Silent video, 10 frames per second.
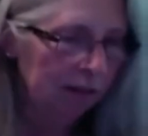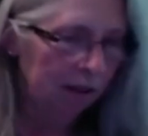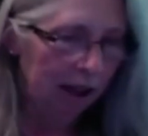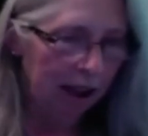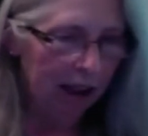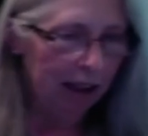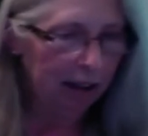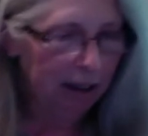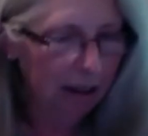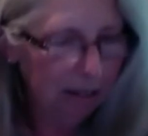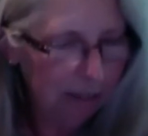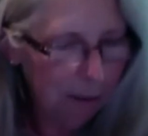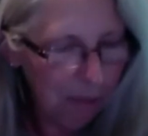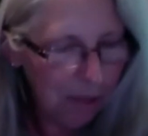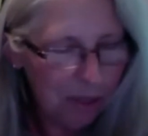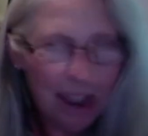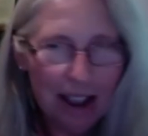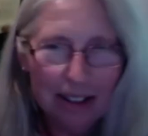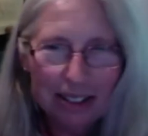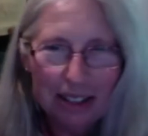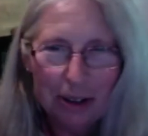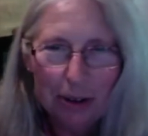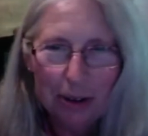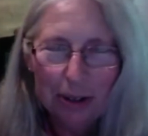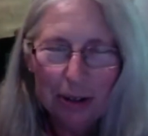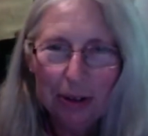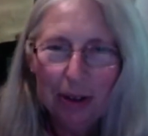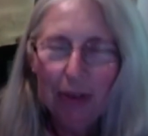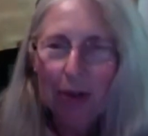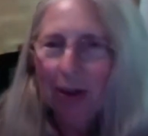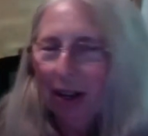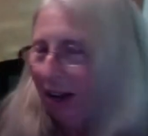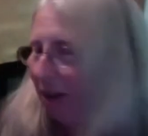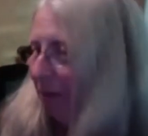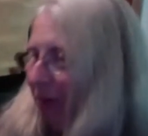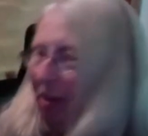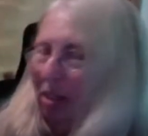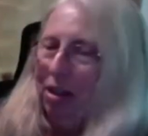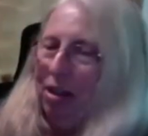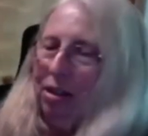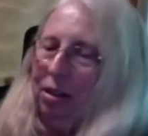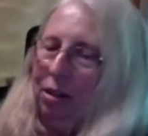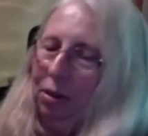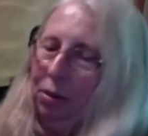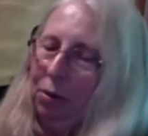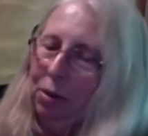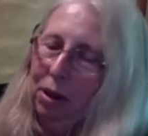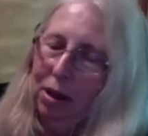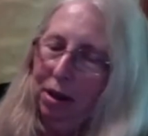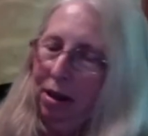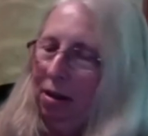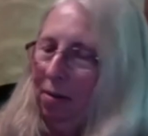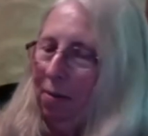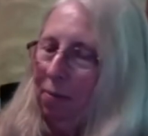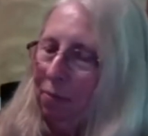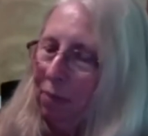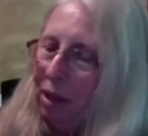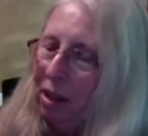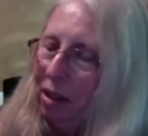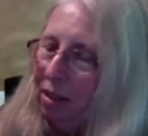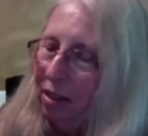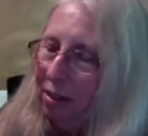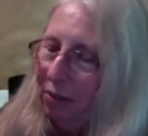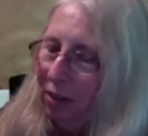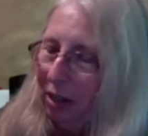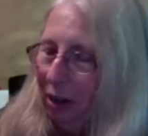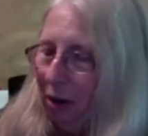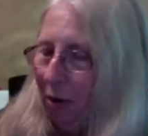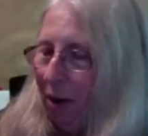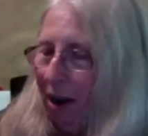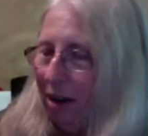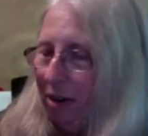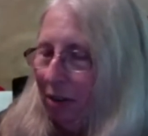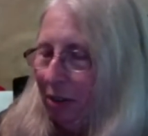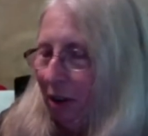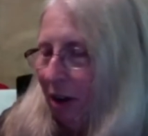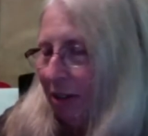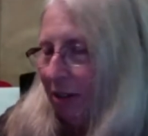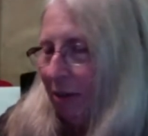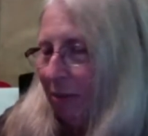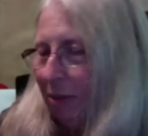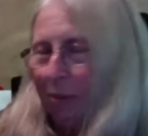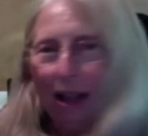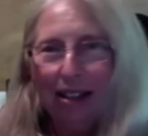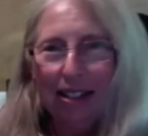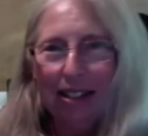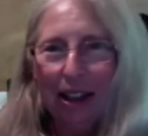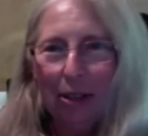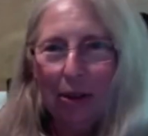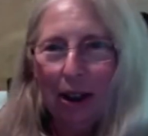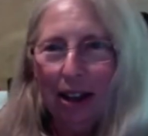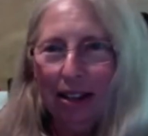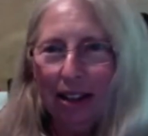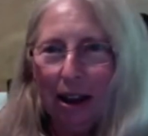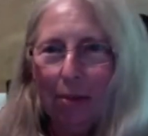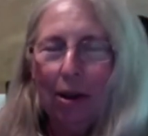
at something else that you can do. If you came to the um, this video and you saw some supplies together ahead of time,